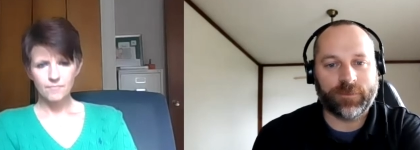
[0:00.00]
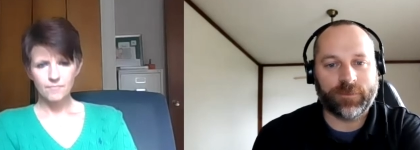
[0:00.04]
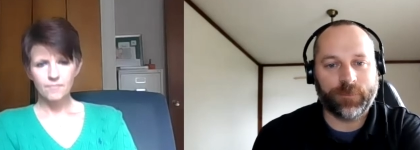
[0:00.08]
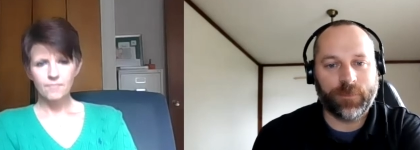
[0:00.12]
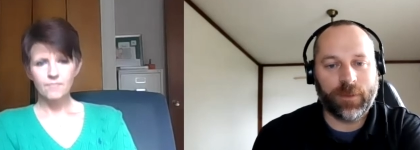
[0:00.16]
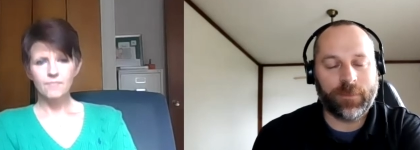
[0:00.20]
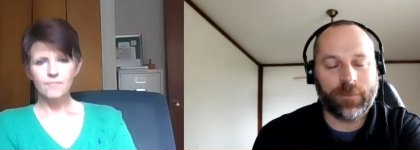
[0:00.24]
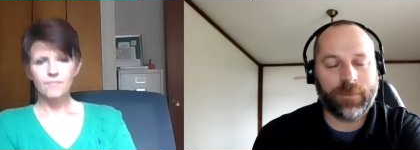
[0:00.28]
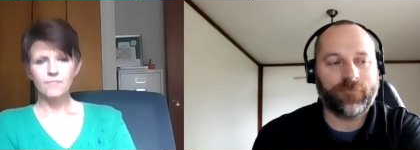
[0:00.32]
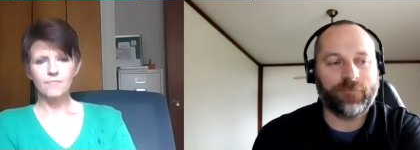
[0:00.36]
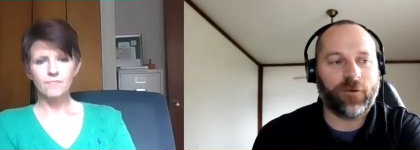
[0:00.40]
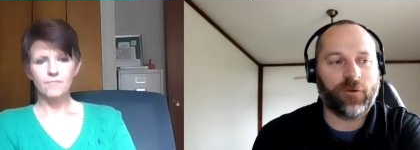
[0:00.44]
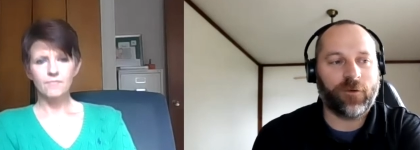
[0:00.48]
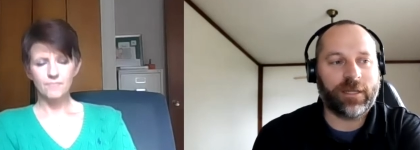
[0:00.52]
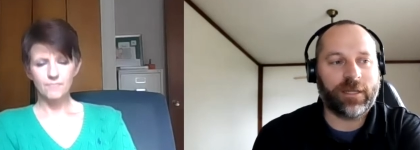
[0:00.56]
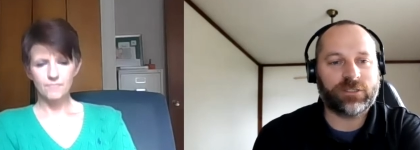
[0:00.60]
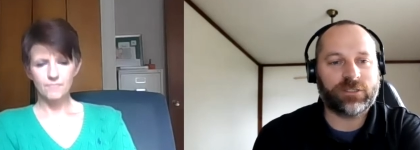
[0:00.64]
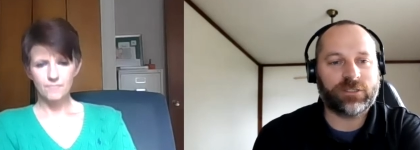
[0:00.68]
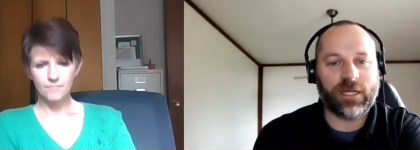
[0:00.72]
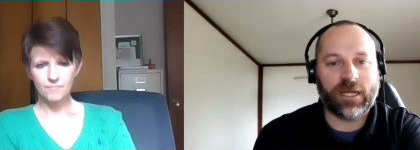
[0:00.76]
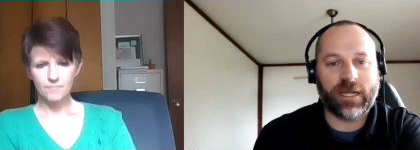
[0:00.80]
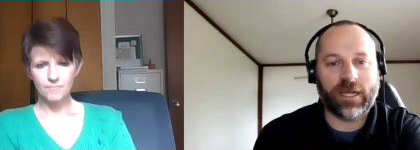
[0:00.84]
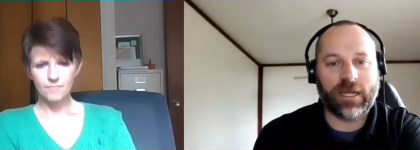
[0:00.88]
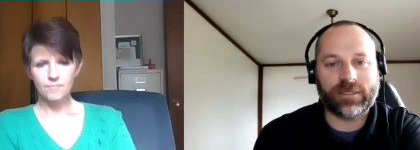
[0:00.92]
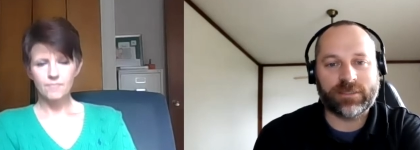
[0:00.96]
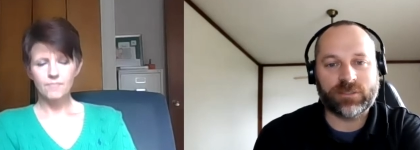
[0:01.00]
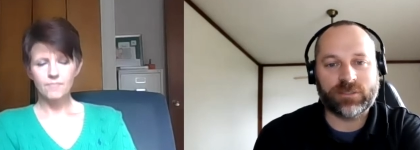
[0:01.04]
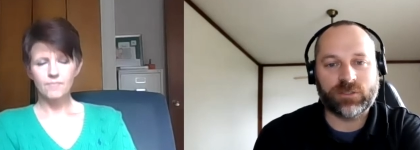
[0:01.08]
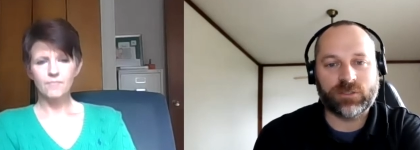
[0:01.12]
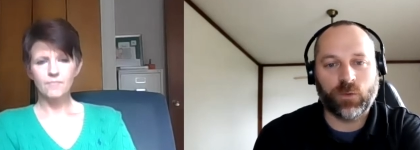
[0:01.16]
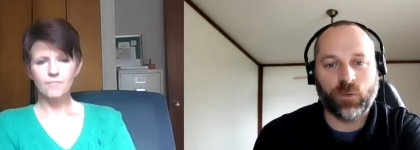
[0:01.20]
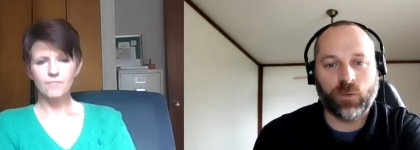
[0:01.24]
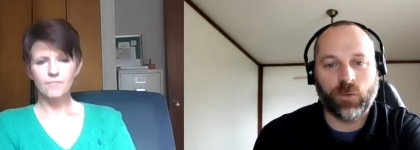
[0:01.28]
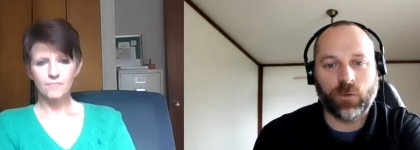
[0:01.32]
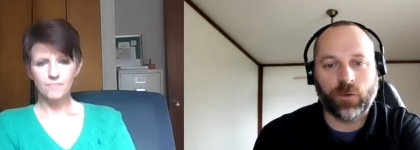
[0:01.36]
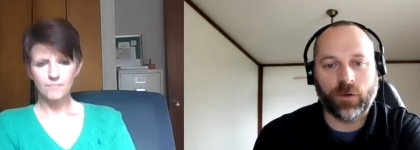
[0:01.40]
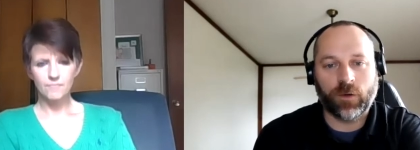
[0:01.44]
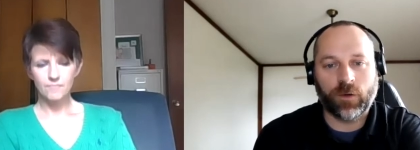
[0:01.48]
Speaker 1: maybe franchise
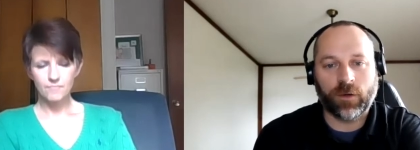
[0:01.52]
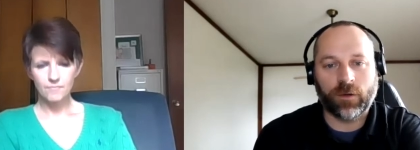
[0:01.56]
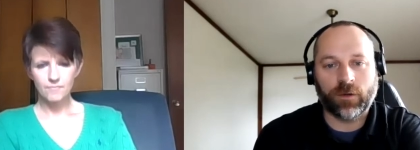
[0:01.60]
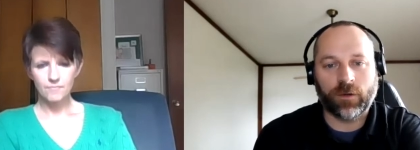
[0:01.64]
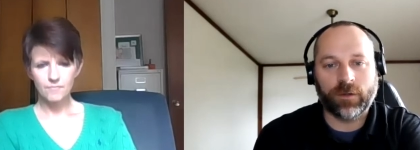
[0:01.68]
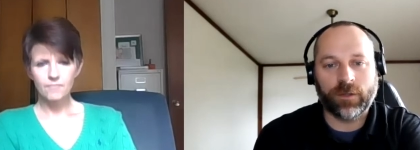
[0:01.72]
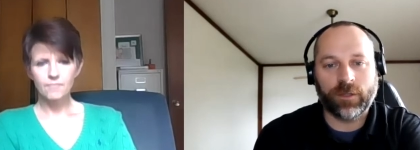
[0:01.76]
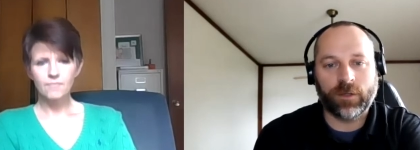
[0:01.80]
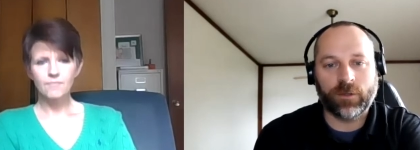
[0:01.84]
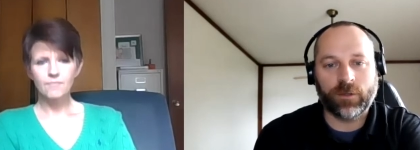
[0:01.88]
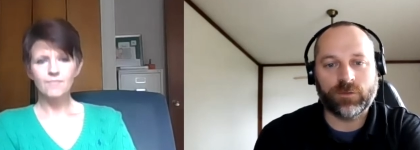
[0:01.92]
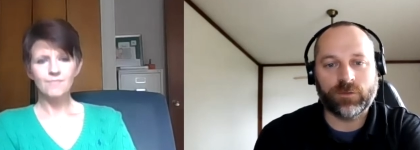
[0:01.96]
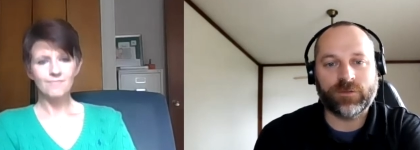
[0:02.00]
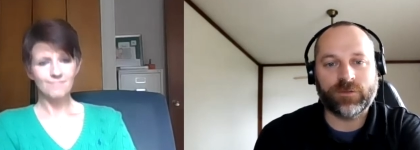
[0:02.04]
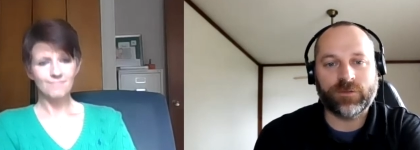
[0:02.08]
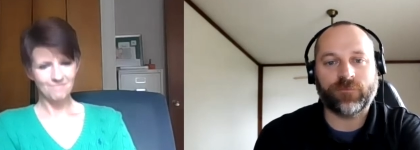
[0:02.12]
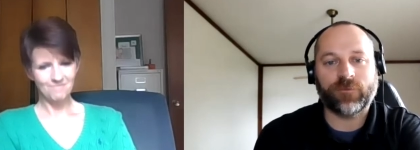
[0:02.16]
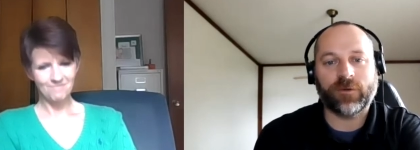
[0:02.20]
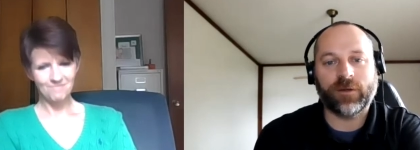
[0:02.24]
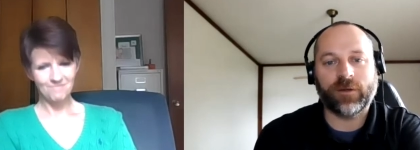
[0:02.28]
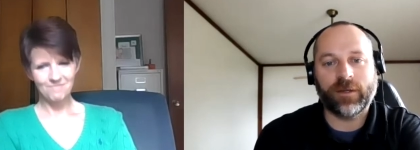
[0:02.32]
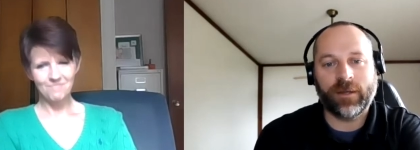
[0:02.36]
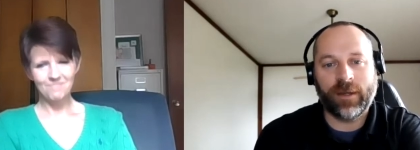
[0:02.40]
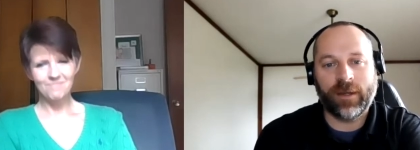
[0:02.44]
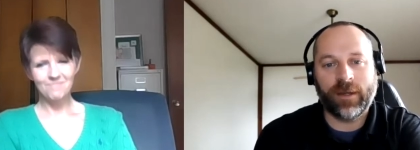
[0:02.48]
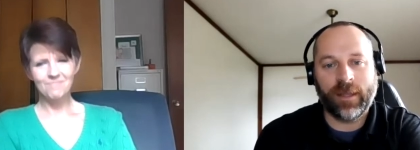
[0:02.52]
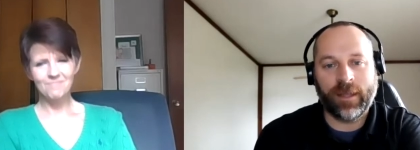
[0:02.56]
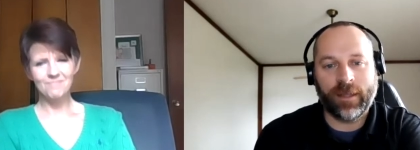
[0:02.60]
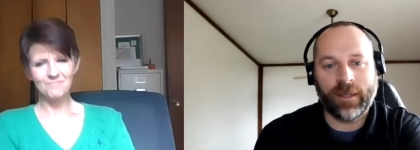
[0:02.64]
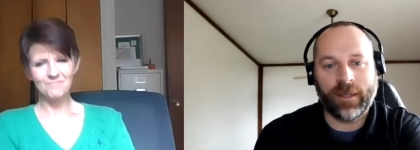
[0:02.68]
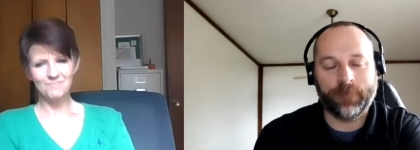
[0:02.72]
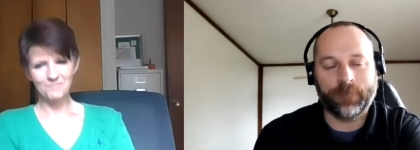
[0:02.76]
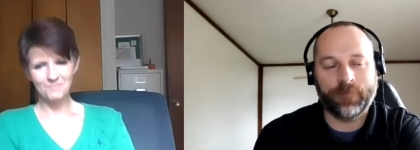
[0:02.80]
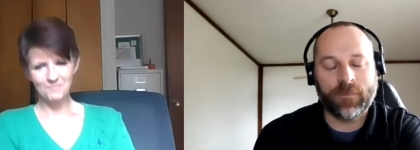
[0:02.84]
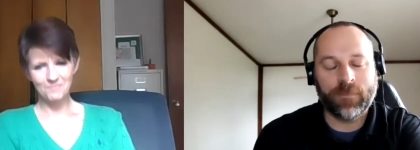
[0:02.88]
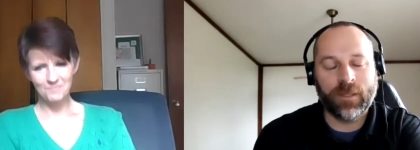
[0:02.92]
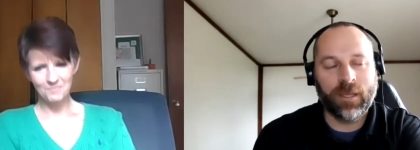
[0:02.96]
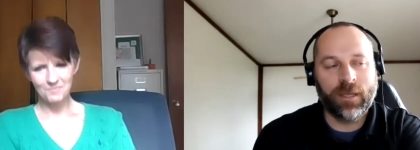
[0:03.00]
or you know different mm-hmm. name
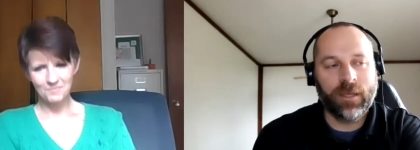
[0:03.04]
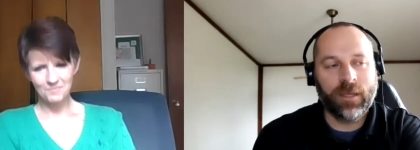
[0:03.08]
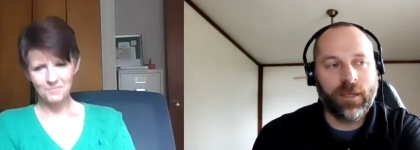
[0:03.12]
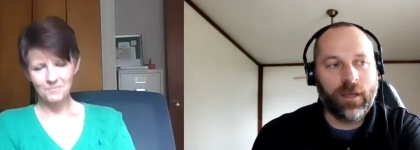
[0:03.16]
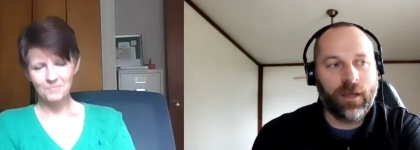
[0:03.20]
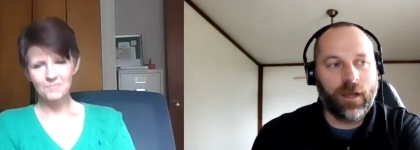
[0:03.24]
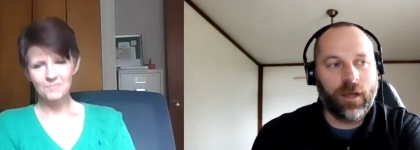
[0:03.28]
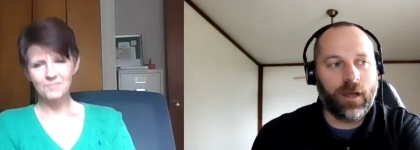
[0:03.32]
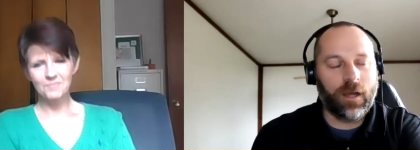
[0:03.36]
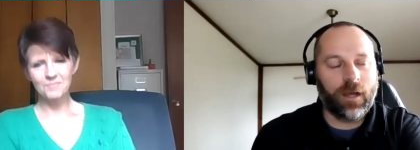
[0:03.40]
mm-hmm.